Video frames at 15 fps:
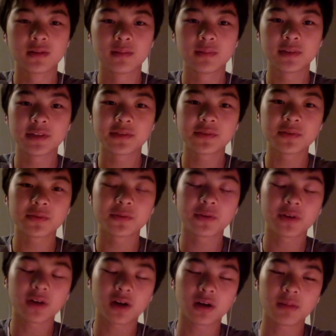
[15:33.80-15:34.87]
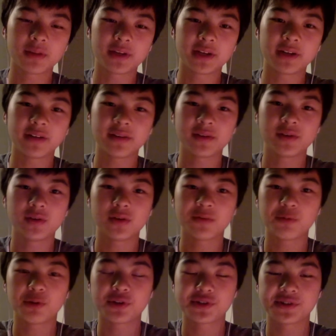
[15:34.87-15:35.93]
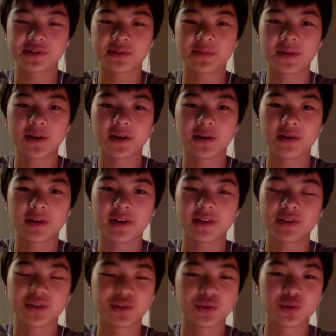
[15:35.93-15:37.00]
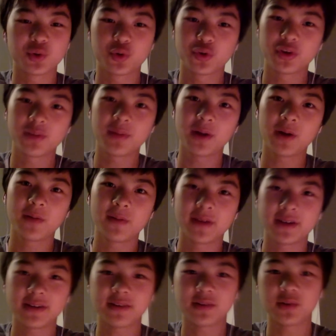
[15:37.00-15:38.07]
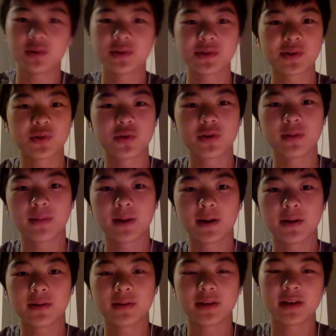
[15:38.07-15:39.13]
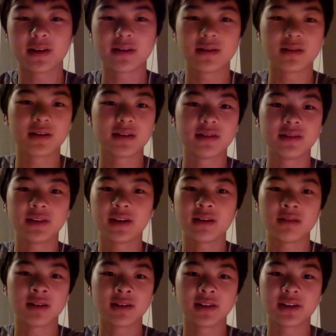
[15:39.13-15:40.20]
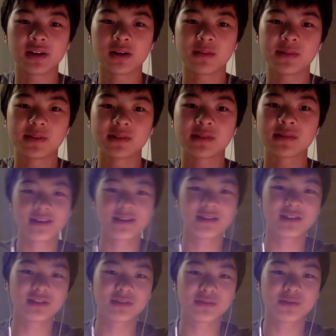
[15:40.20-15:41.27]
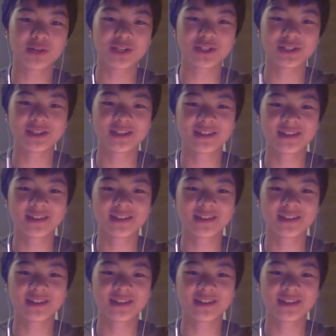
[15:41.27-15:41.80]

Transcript: please feel free to comment anything you have questions about, anything you agree about, anything you disagree about, and yeah, I like comments. Thanks for watching.